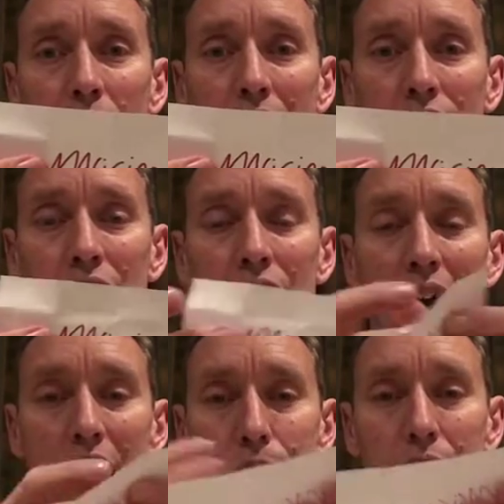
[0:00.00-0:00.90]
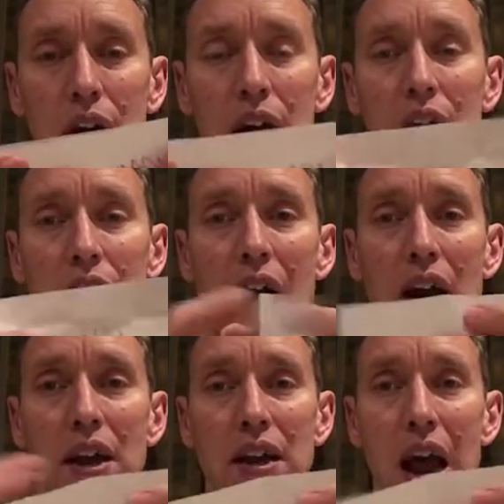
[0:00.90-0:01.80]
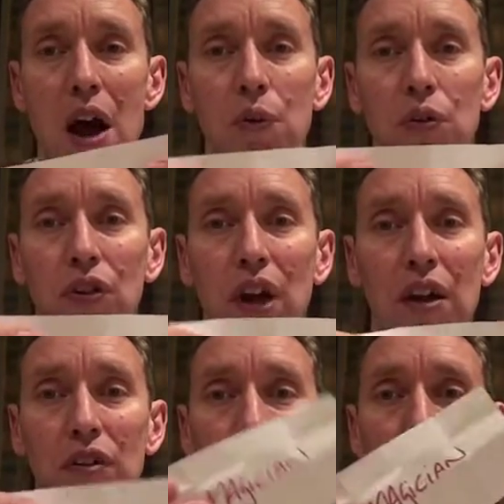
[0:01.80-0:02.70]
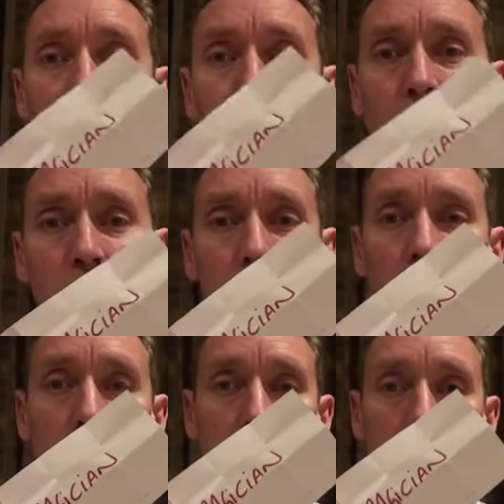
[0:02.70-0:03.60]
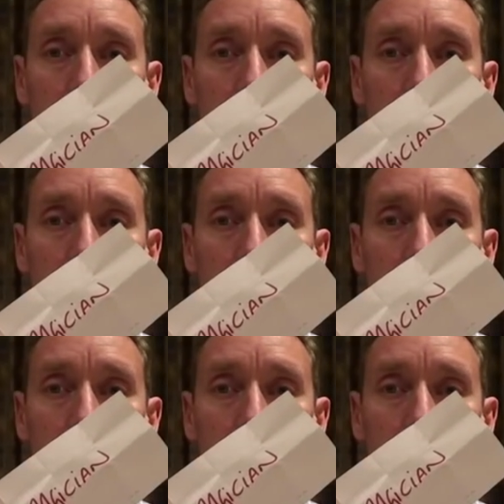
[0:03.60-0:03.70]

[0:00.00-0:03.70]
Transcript: has the name, and it now says Magician on here.